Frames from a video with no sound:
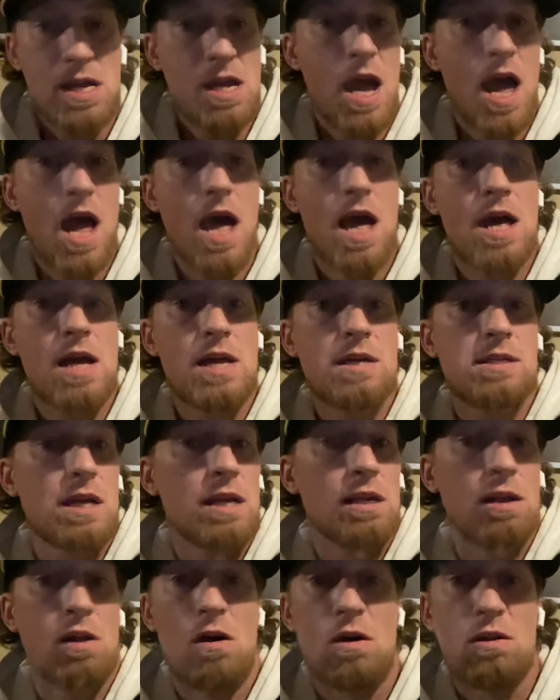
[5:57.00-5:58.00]
has a
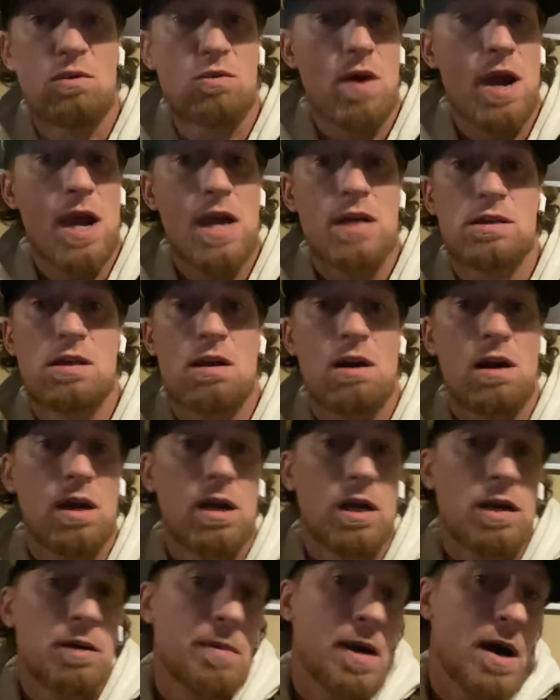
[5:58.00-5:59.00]
long rant
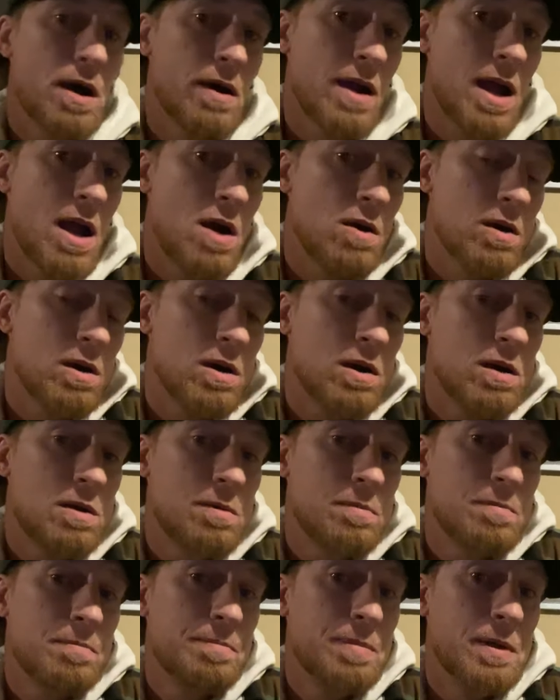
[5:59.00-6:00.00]
talking about how
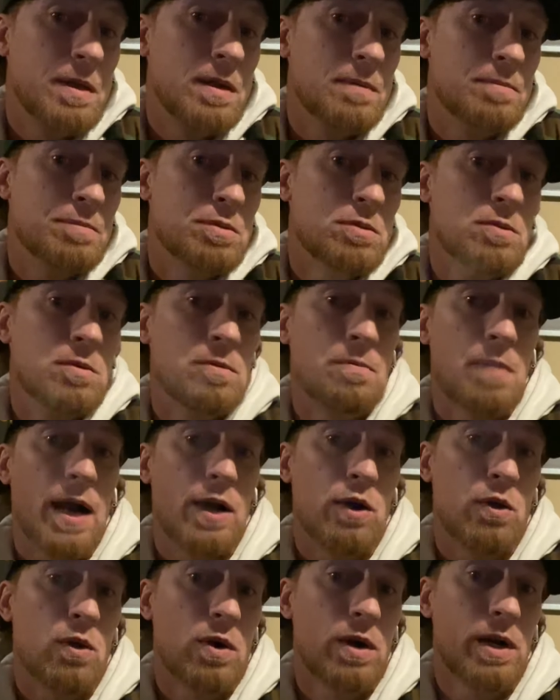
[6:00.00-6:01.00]
people,
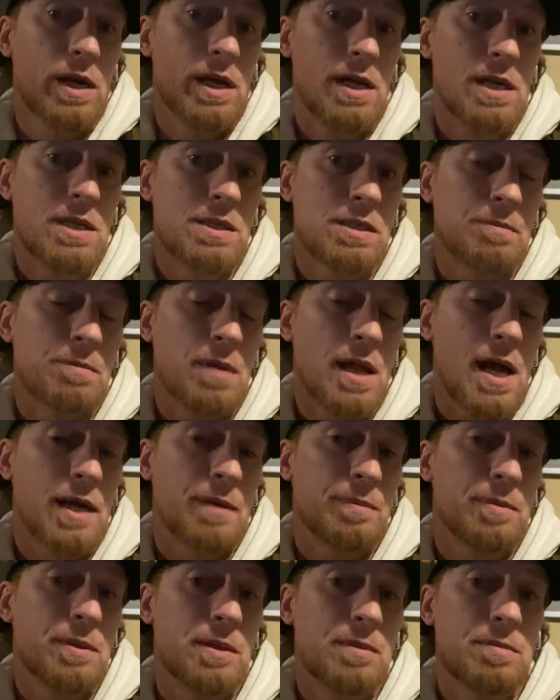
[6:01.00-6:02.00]
minorities and
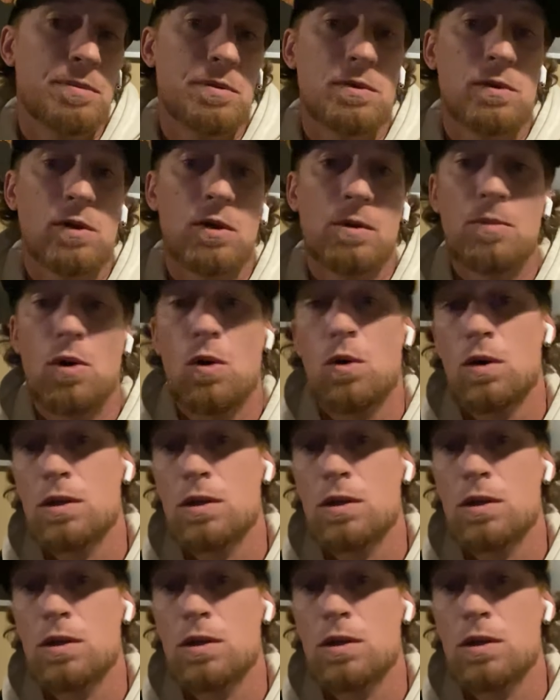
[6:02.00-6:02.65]
black people, are more